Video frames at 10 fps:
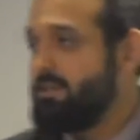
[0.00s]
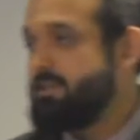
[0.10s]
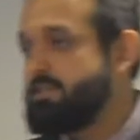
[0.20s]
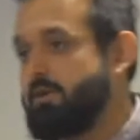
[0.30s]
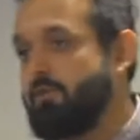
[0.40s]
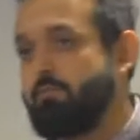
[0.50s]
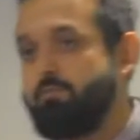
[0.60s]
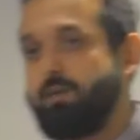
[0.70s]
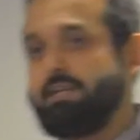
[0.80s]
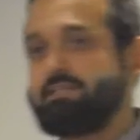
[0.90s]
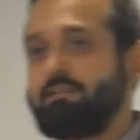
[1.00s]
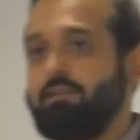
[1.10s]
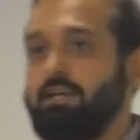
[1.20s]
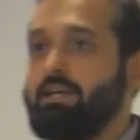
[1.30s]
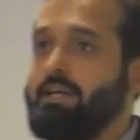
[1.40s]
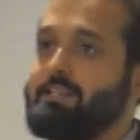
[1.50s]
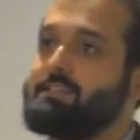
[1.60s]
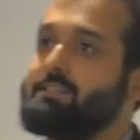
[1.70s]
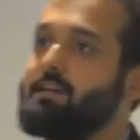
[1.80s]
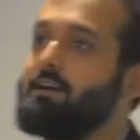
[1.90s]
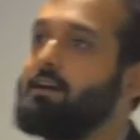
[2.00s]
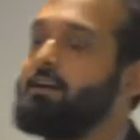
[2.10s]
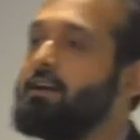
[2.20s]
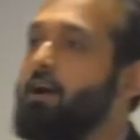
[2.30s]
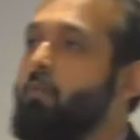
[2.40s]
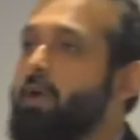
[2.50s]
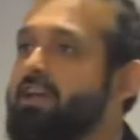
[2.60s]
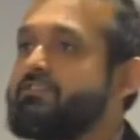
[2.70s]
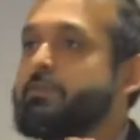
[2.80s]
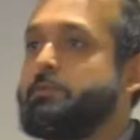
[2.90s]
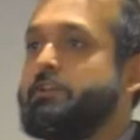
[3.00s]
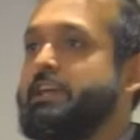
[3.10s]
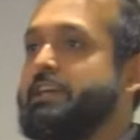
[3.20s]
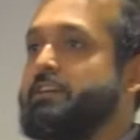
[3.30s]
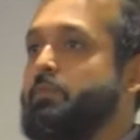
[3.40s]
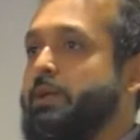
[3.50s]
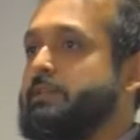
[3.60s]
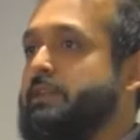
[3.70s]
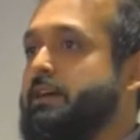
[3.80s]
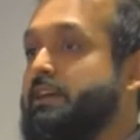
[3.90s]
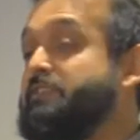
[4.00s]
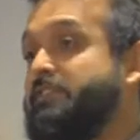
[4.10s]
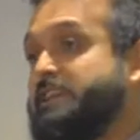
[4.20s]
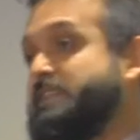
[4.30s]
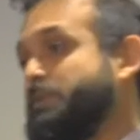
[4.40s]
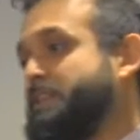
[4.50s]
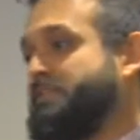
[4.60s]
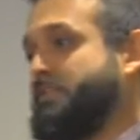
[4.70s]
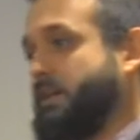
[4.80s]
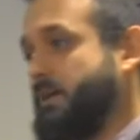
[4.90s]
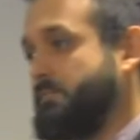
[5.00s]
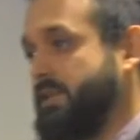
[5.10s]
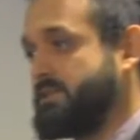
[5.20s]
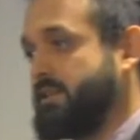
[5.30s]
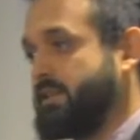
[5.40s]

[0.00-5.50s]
So basically, it's a way of interfacing with different companies.